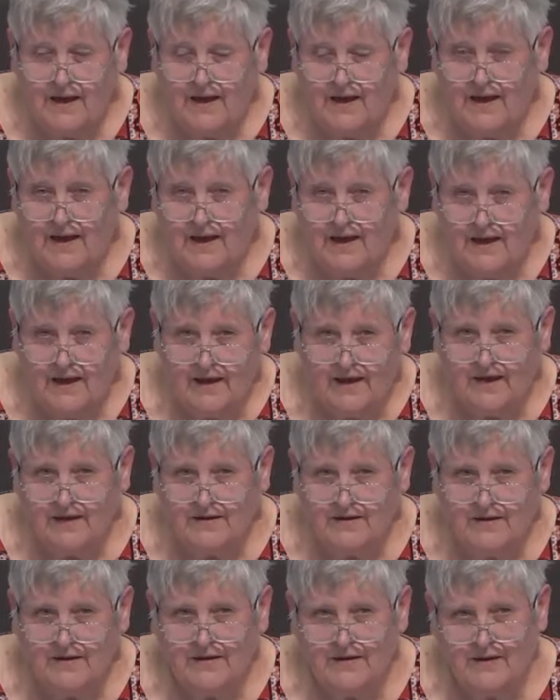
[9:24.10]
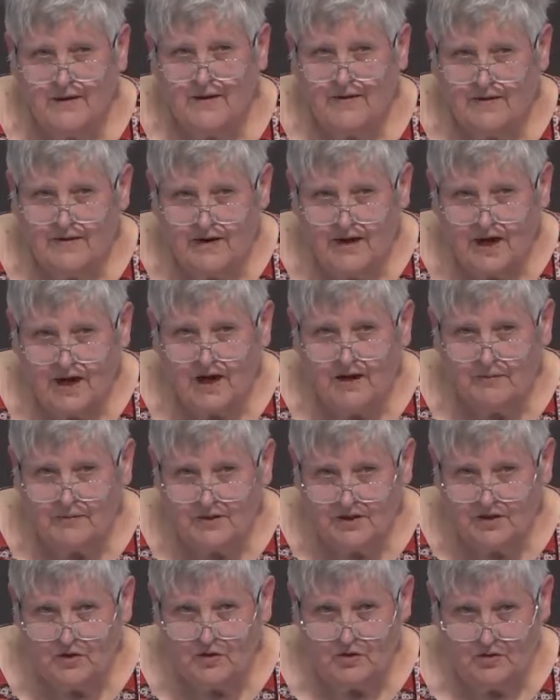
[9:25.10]
and the
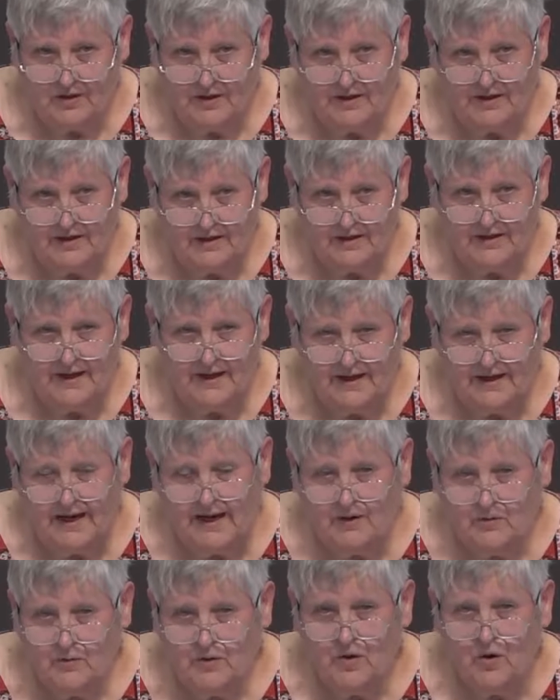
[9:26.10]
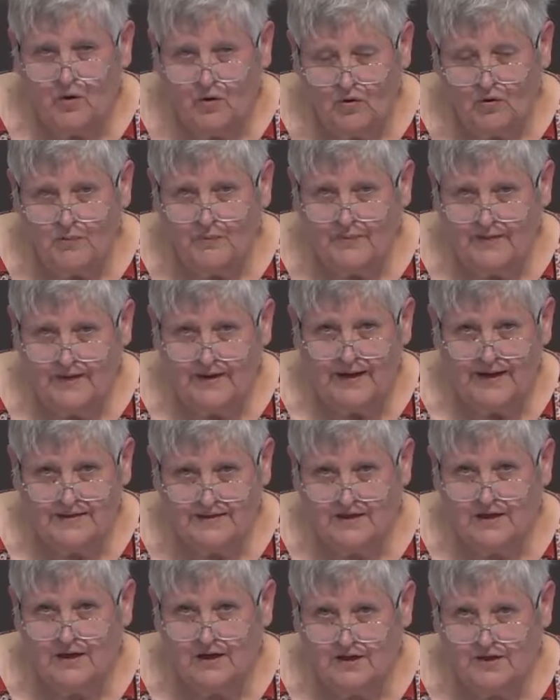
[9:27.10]
common good. And I would hope that
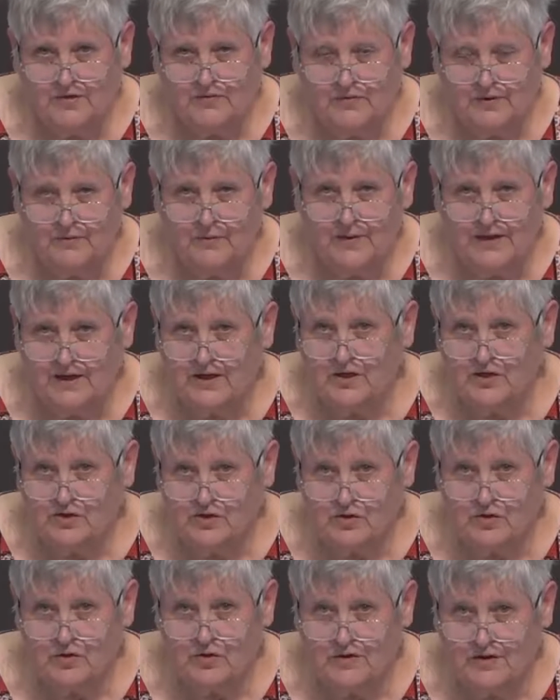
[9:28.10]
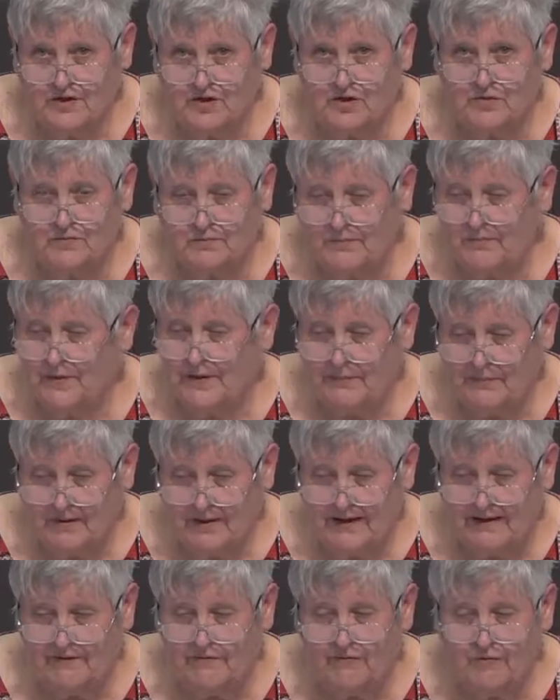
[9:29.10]
as a country we can assure that people
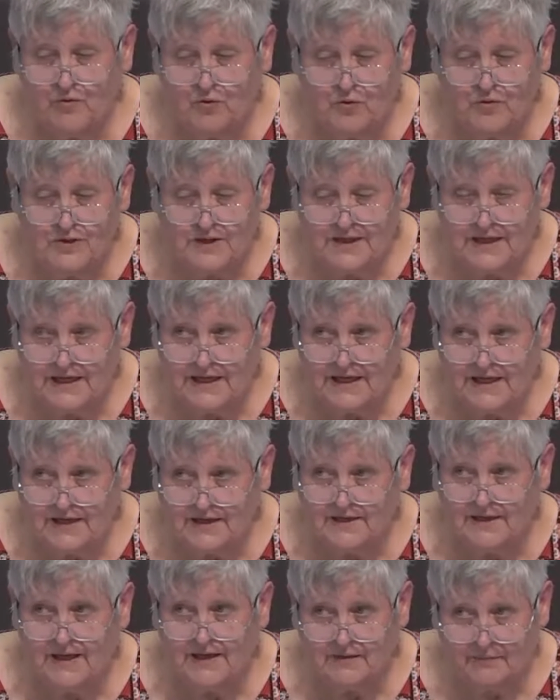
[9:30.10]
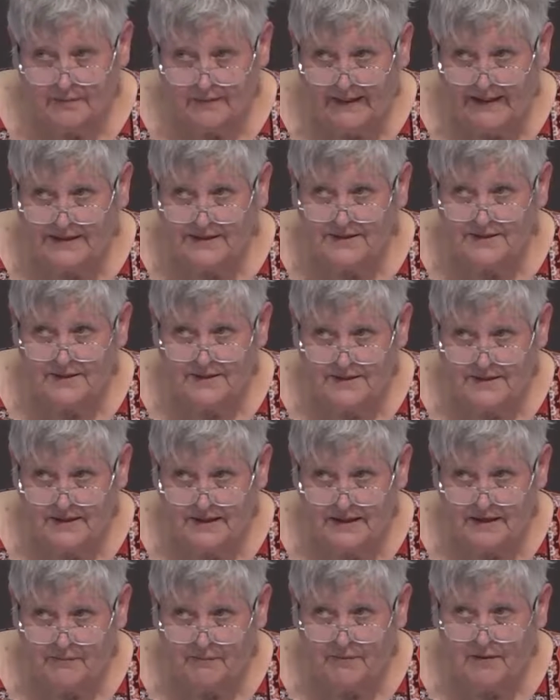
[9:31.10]
have food to eat and a place to
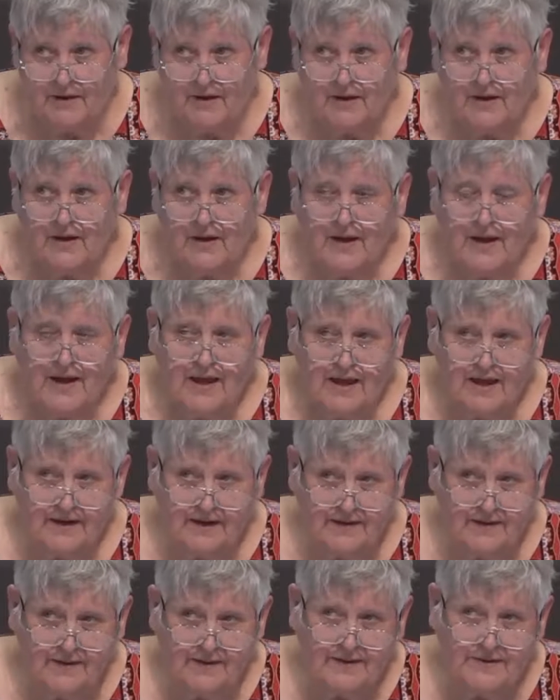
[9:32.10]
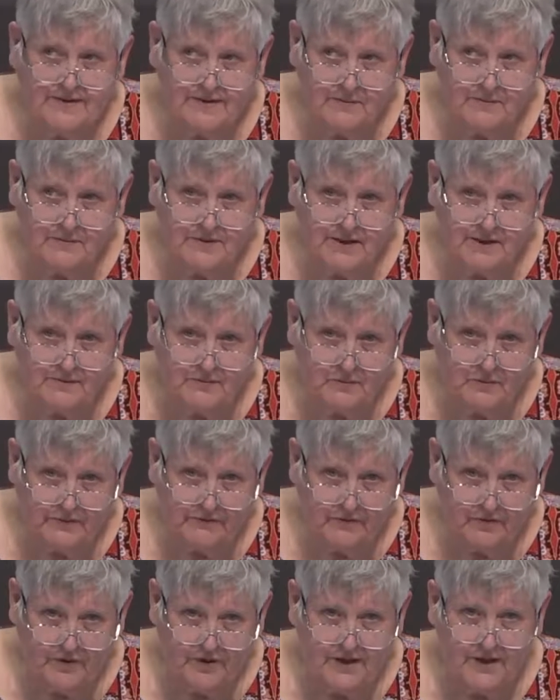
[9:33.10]
sleep. And I think sometimes we
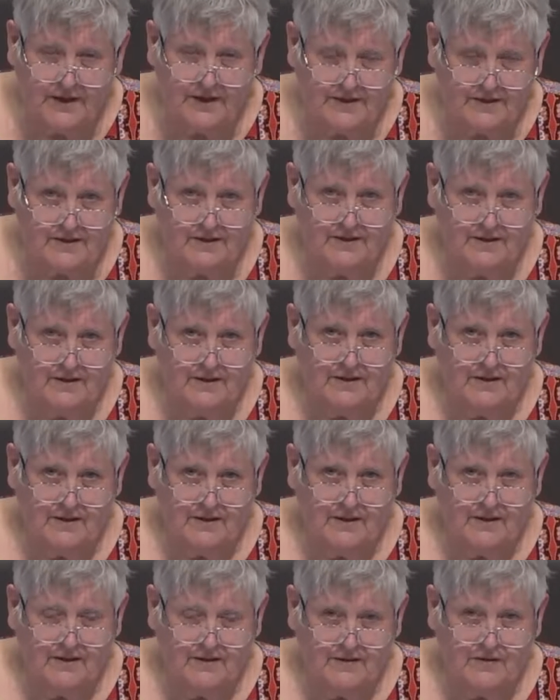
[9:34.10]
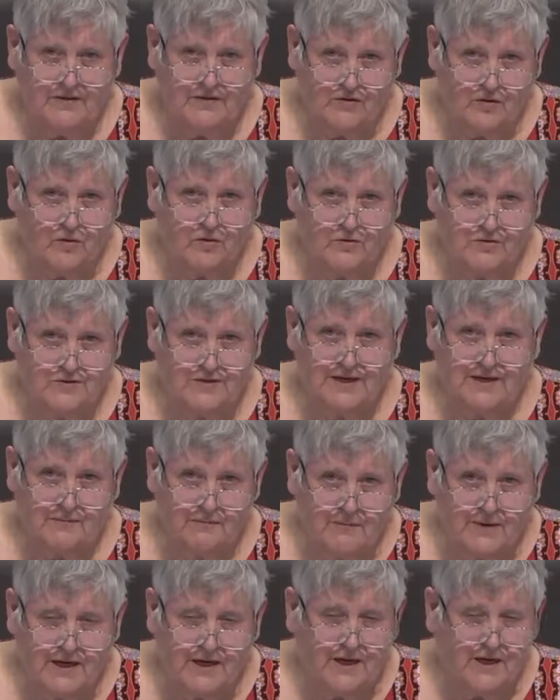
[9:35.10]
forget that those
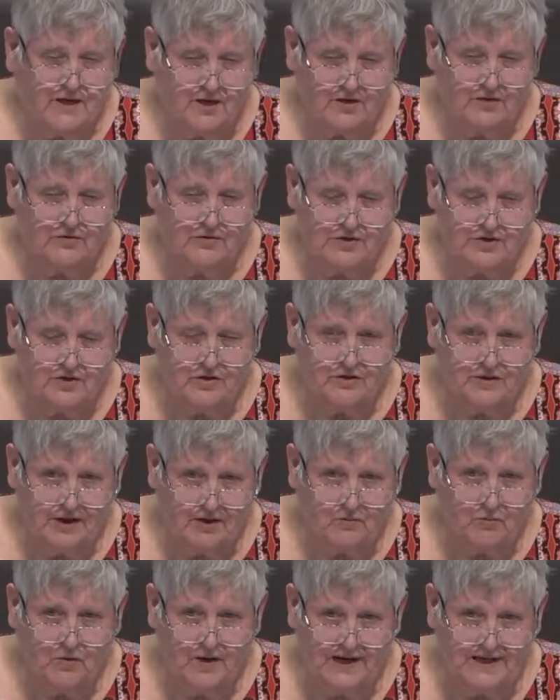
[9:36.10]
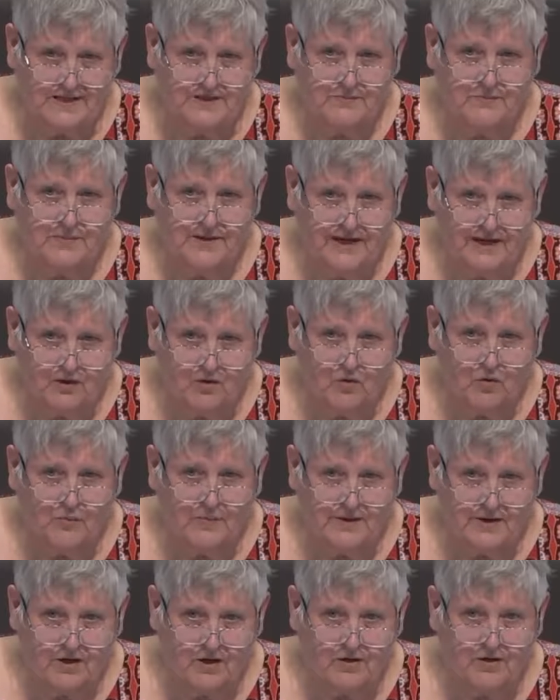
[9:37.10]
in many countries are not rights, but I
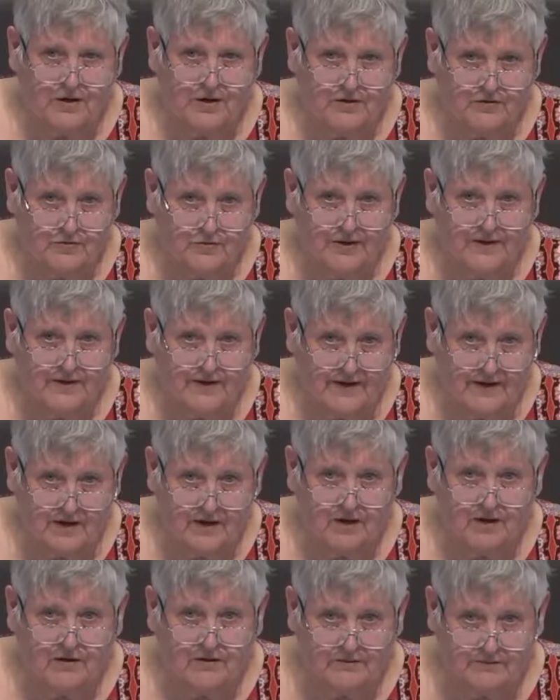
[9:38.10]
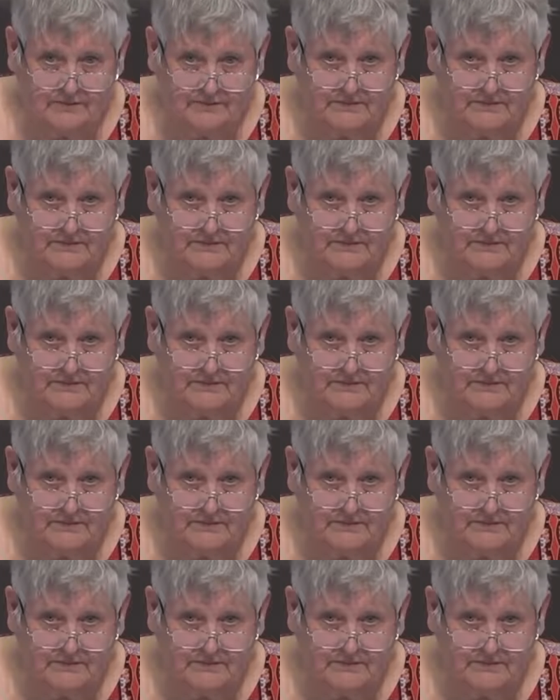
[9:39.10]
hope in our country they are.